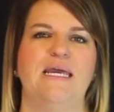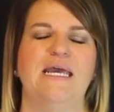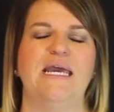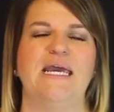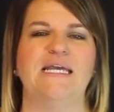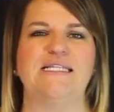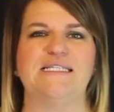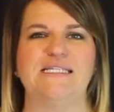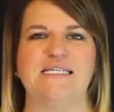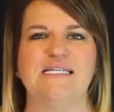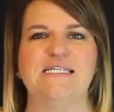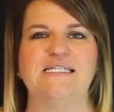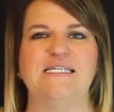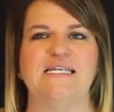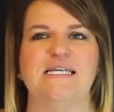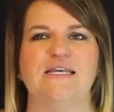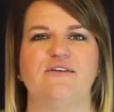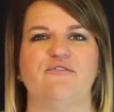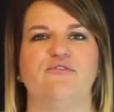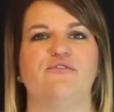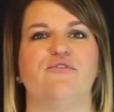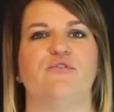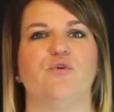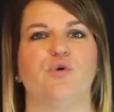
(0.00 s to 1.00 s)
It's easy
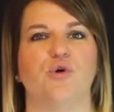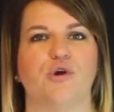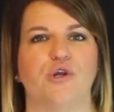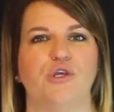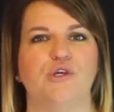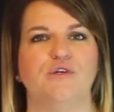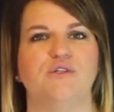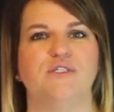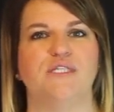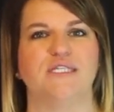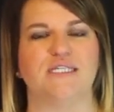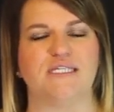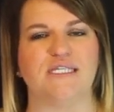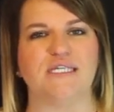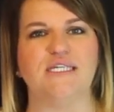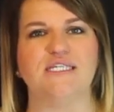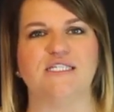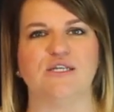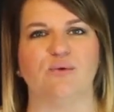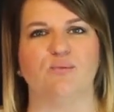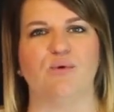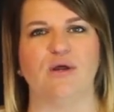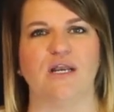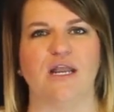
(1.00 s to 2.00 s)
for you to see
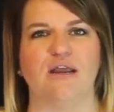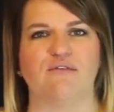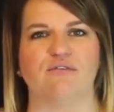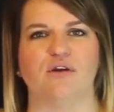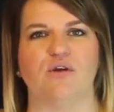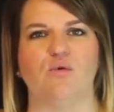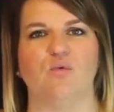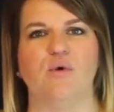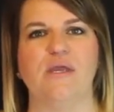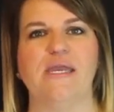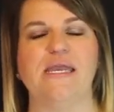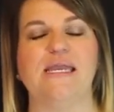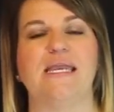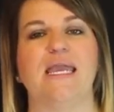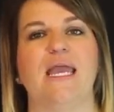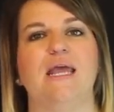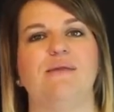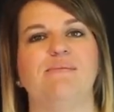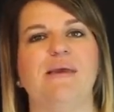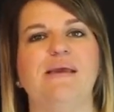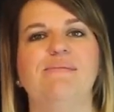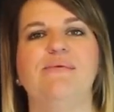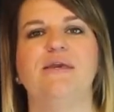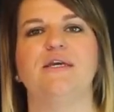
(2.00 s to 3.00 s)
someone every week
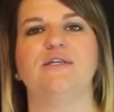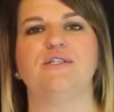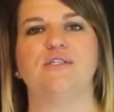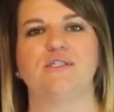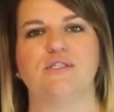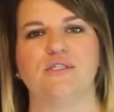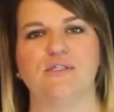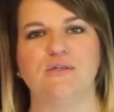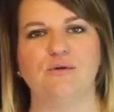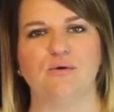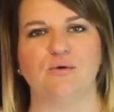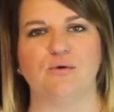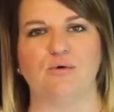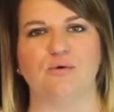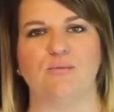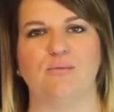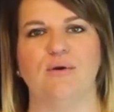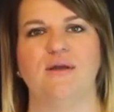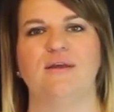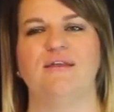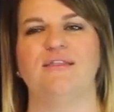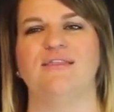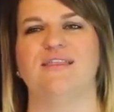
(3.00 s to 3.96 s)
and maybe assume